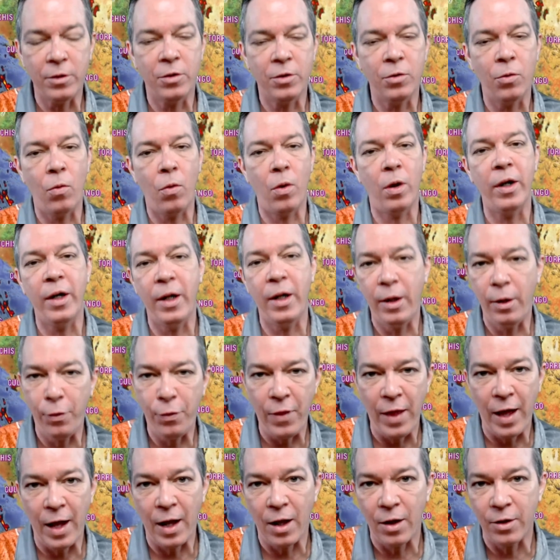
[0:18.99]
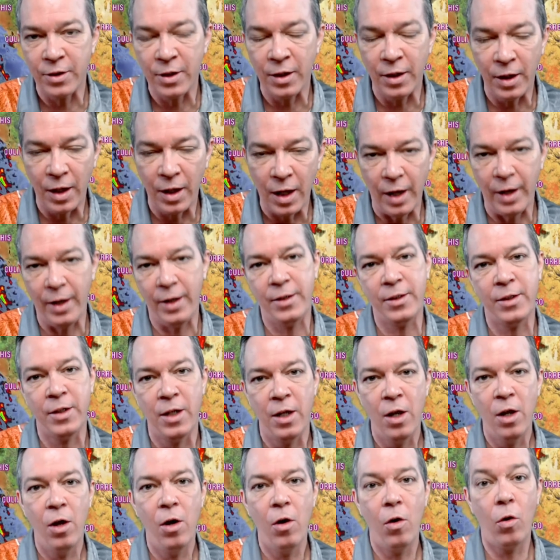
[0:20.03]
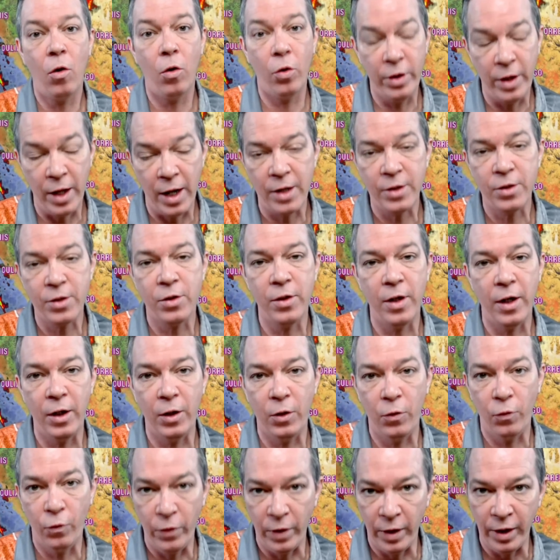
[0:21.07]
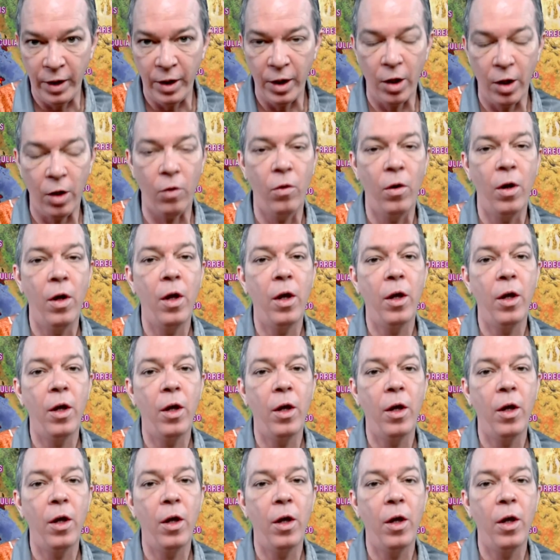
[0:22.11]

20,000 likes on yesterday's video.